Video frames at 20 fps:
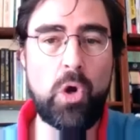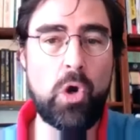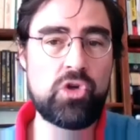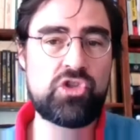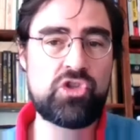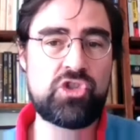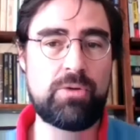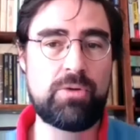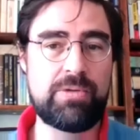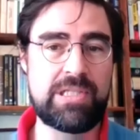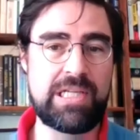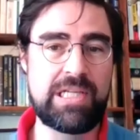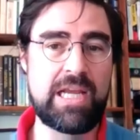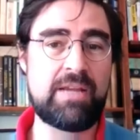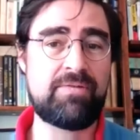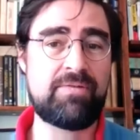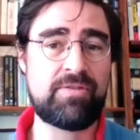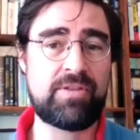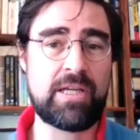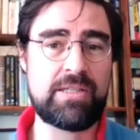Austria was
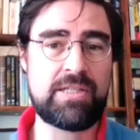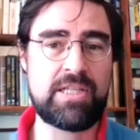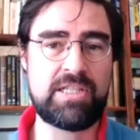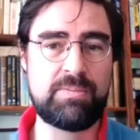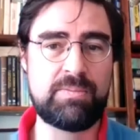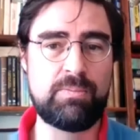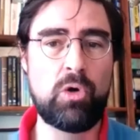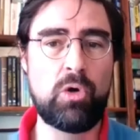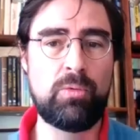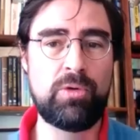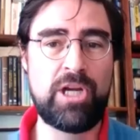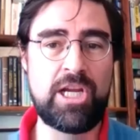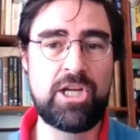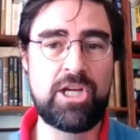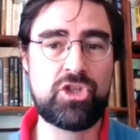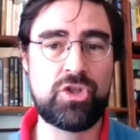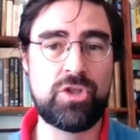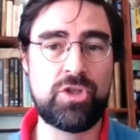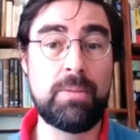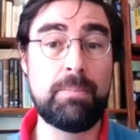left as a small
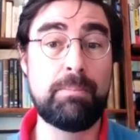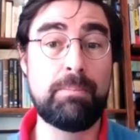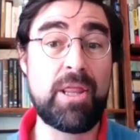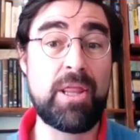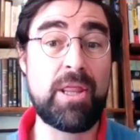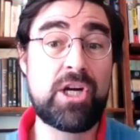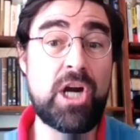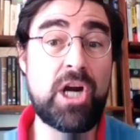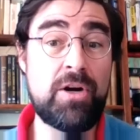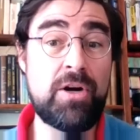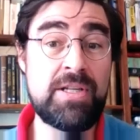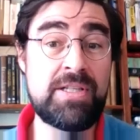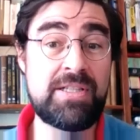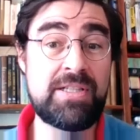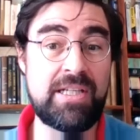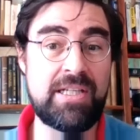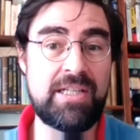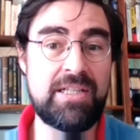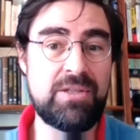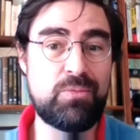nation, but the
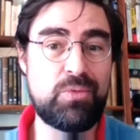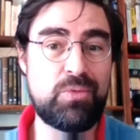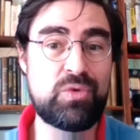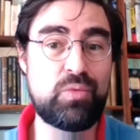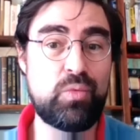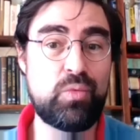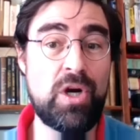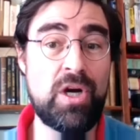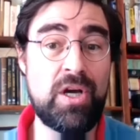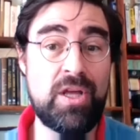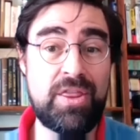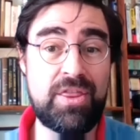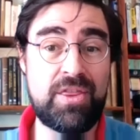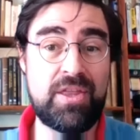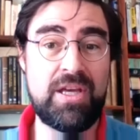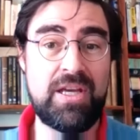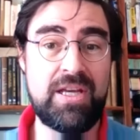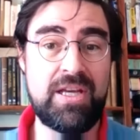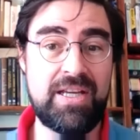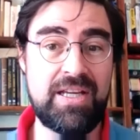currency was
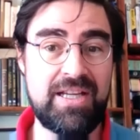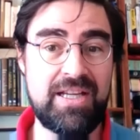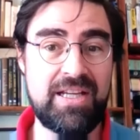worth